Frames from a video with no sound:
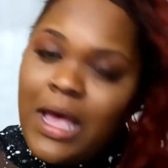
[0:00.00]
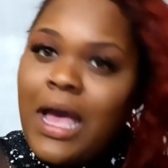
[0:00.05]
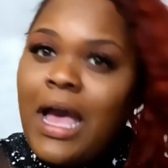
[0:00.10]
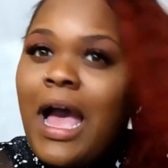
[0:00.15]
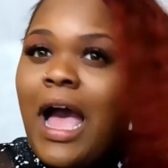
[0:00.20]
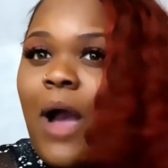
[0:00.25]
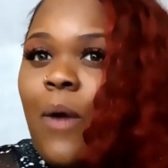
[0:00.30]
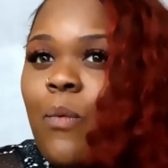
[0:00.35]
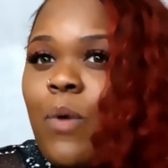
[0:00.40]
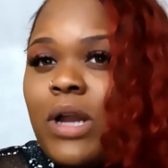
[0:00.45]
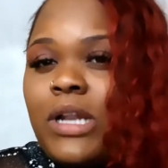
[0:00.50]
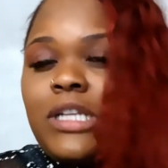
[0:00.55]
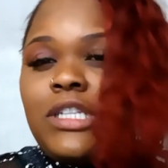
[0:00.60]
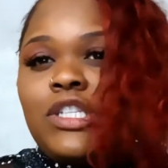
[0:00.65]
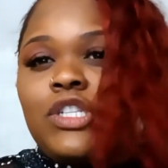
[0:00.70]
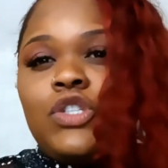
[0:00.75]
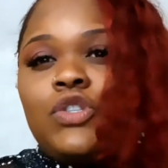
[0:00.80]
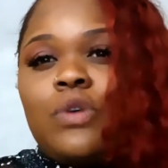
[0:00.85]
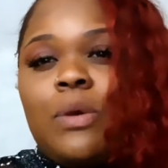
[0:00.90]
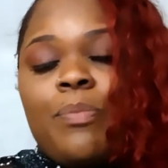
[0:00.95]
I wanted
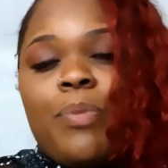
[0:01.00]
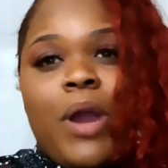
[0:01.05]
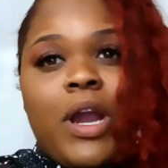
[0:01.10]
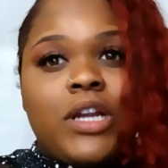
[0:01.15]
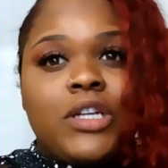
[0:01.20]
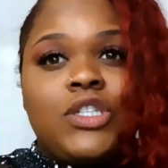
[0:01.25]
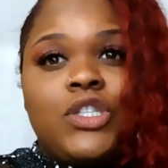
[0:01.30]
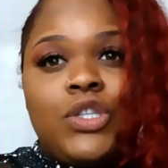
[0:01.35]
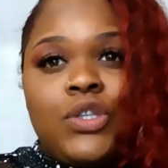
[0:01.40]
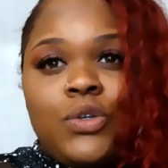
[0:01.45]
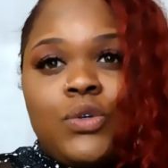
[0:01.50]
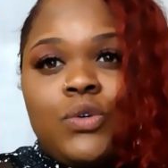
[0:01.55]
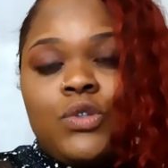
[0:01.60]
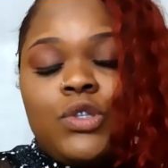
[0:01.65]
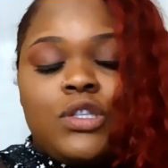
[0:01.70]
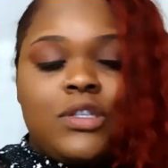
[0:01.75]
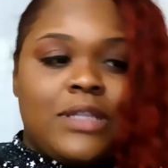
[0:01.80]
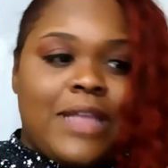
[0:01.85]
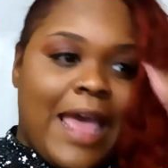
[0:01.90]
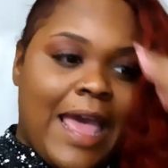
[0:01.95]
to do a part 2
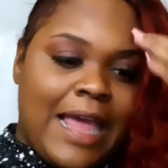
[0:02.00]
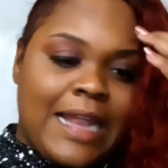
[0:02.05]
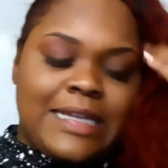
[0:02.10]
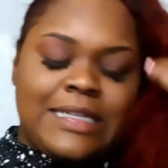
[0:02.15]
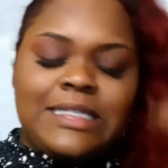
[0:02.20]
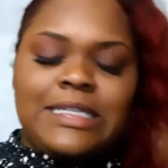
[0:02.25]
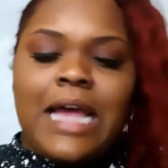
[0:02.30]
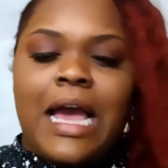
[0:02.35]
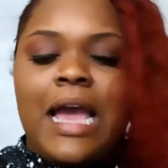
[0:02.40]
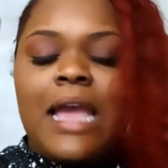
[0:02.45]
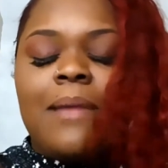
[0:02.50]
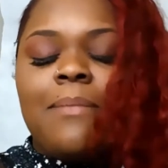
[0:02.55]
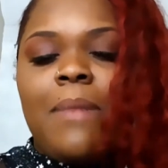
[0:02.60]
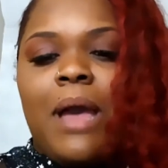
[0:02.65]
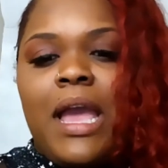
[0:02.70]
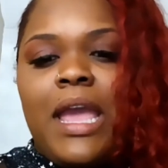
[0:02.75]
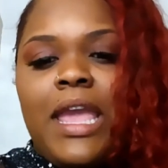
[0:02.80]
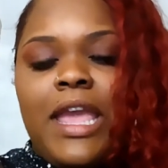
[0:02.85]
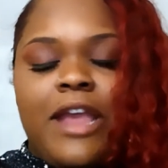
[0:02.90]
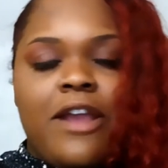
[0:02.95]
to that dyeing
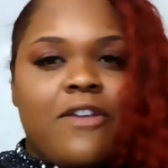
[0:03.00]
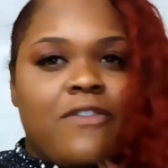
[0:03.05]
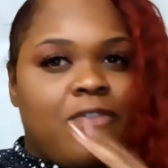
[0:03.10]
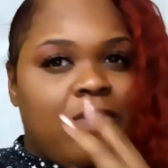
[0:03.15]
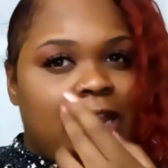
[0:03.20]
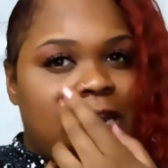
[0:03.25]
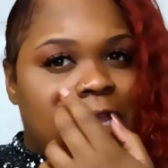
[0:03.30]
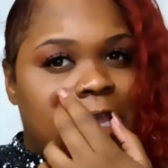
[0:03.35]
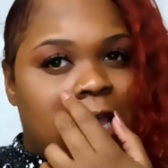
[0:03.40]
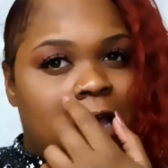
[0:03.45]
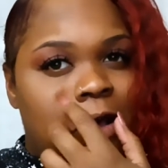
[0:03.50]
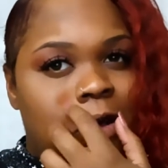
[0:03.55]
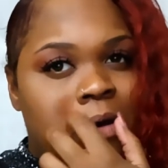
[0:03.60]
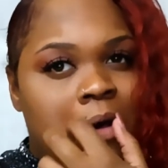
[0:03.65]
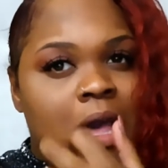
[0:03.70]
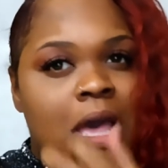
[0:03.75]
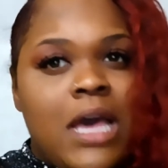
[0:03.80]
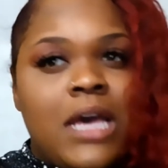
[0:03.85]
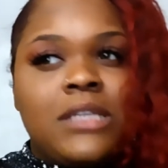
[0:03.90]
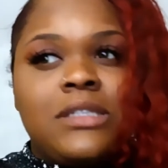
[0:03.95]
my hair video
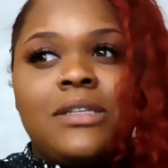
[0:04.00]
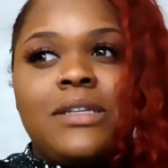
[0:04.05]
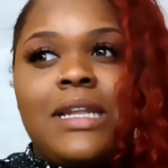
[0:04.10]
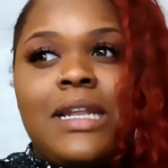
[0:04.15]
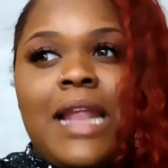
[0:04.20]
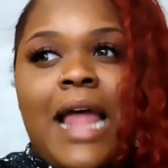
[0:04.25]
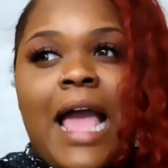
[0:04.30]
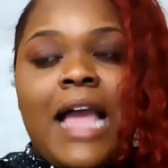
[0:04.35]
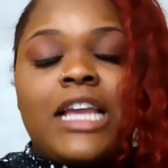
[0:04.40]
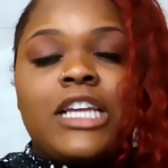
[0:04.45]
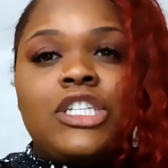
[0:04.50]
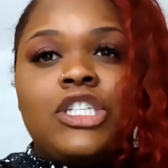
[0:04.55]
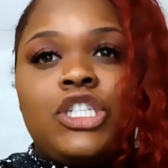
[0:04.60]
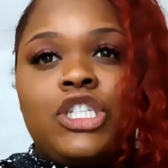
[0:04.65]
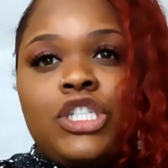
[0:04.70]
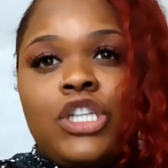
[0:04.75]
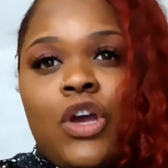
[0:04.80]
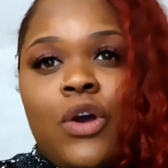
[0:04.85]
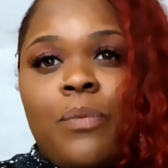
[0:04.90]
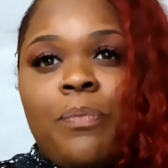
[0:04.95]
so that I can
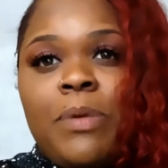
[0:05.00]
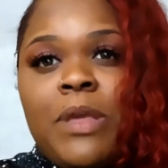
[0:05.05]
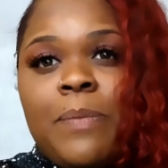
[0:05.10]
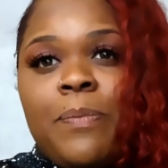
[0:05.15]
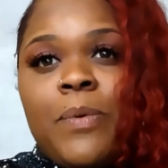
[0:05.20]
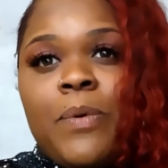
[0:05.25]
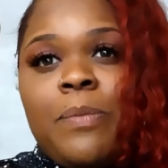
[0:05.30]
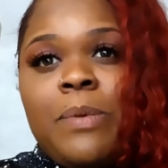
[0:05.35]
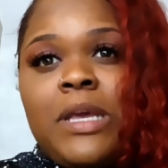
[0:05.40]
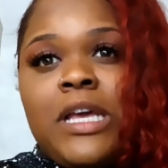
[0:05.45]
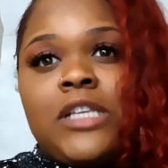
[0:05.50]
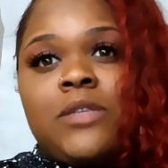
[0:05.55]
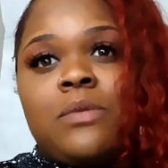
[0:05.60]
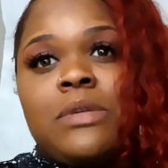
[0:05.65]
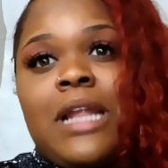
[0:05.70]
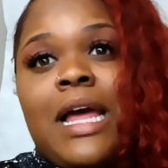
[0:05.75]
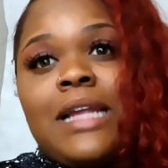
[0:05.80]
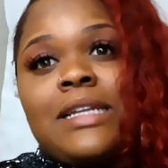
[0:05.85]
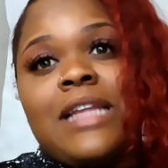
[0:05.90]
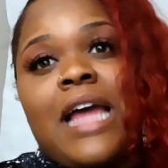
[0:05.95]
show people, because
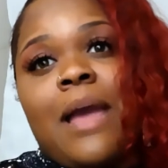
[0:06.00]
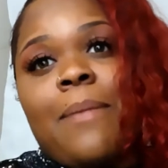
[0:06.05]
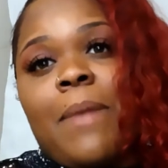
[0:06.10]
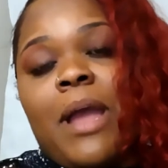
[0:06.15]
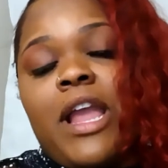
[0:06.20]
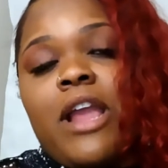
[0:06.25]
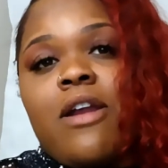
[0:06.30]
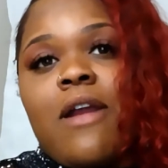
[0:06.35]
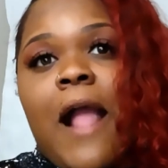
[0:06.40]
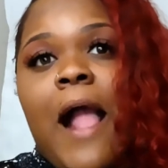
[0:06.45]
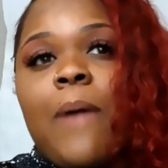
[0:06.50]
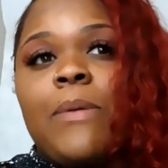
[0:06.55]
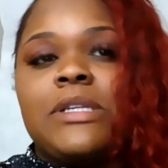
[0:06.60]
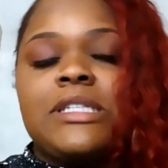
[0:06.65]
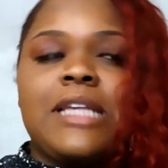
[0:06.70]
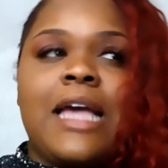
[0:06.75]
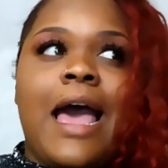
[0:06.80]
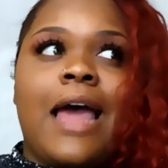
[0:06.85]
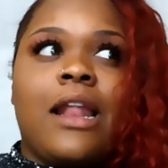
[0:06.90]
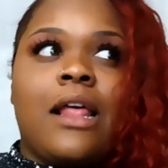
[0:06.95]
when I dyed my hair I was
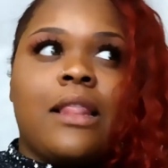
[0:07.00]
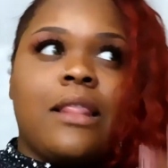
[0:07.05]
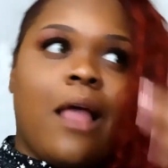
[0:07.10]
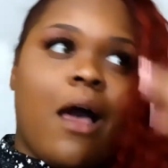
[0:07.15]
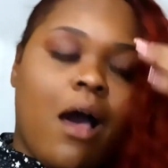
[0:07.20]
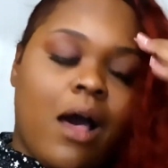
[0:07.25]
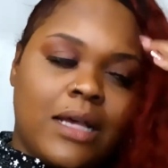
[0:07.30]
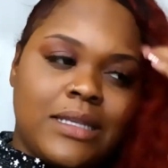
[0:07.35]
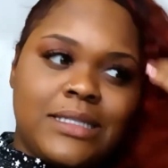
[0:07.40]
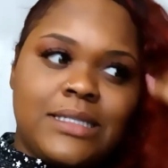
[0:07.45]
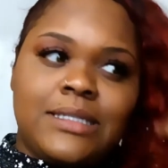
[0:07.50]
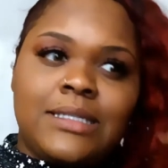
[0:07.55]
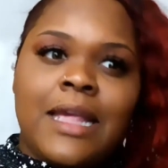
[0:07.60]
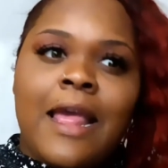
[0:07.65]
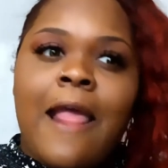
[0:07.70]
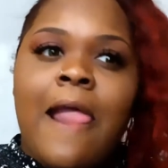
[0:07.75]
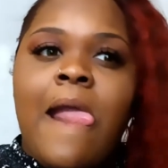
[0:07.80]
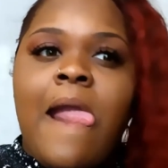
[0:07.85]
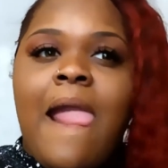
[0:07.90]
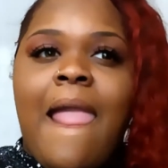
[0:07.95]
kind of lost
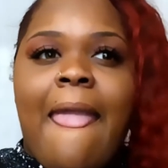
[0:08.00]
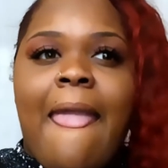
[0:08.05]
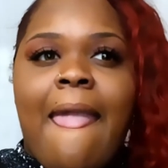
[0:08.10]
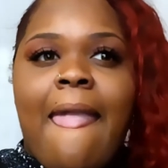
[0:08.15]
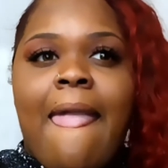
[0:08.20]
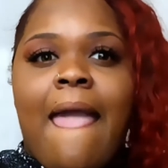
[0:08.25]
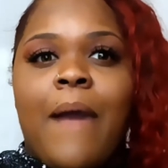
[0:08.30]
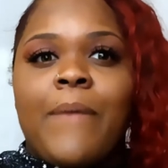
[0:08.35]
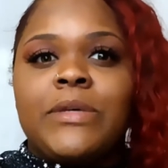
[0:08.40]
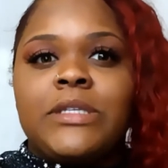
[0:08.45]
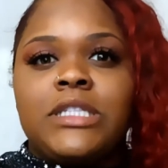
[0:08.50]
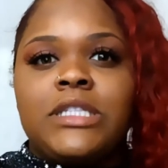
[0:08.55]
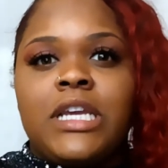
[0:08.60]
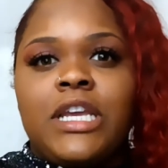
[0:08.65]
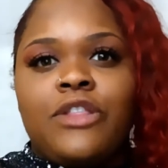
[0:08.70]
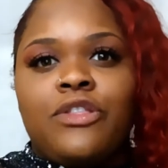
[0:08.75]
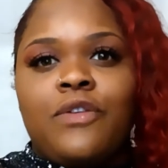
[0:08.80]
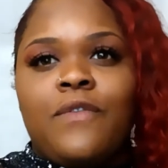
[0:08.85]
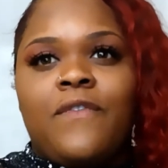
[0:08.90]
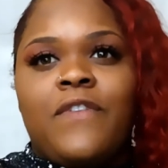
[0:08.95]
and I was
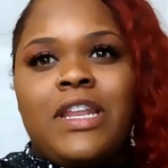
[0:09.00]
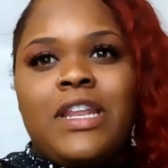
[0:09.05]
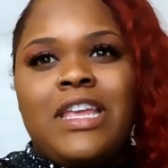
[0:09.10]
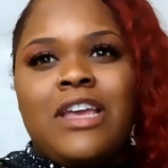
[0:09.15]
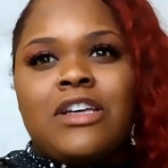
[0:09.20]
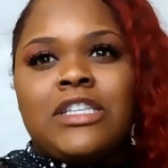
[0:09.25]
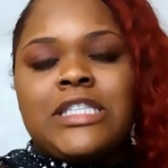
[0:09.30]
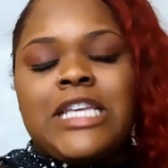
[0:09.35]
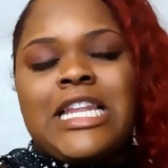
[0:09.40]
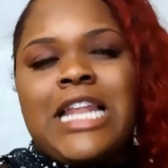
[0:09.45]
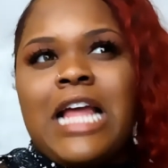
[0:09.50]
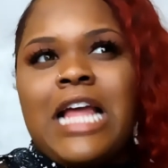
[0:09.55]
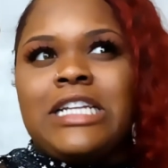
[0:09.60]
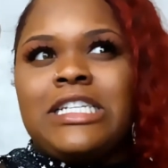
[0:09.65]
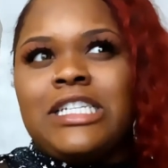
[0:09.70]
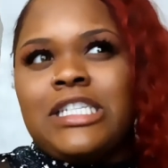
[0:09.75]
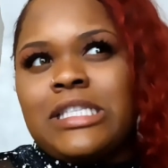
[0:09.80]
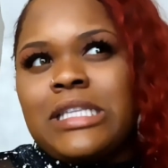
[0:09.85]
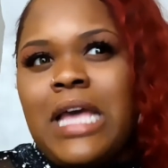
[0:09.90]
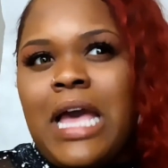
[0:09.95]
looking through videos, and I
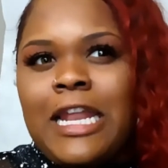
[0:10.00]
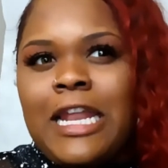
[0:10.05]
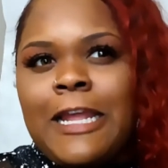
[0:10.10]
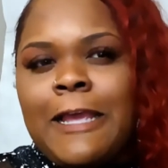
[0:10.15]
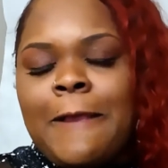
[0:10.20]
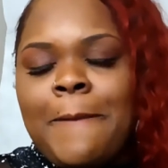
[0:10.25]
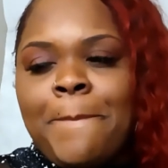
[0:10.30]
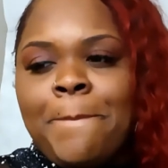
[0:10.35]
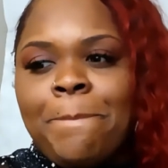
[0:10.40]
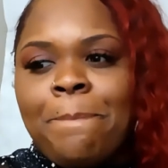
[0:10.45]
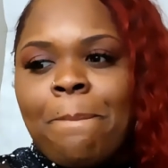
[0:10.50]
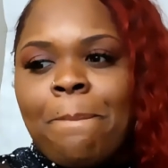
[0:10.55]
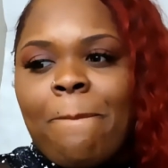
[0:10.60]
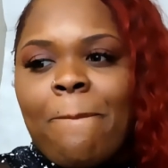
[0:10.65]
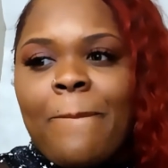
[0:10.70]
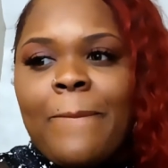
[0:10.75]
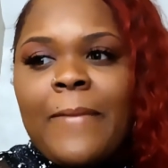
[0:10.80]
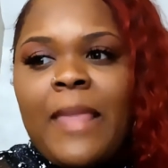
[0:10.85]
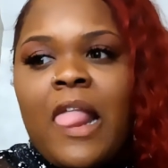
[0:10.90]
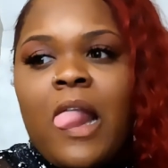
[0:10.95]
just kind
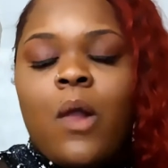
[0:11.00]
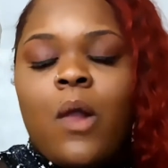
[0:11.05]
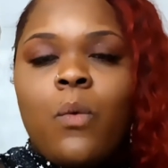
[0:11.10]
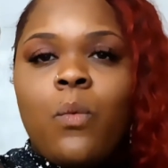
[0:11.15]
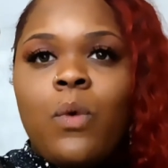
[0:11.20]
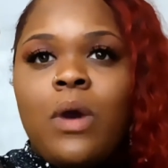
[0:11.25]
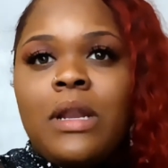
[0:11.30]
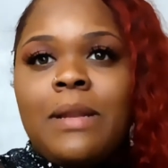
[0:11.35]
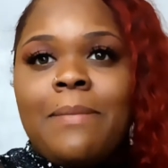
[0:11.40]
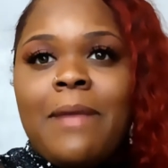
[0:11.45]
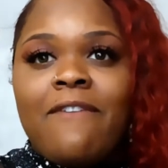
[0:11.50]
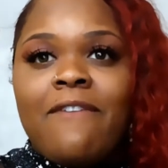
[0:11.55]
of wanted my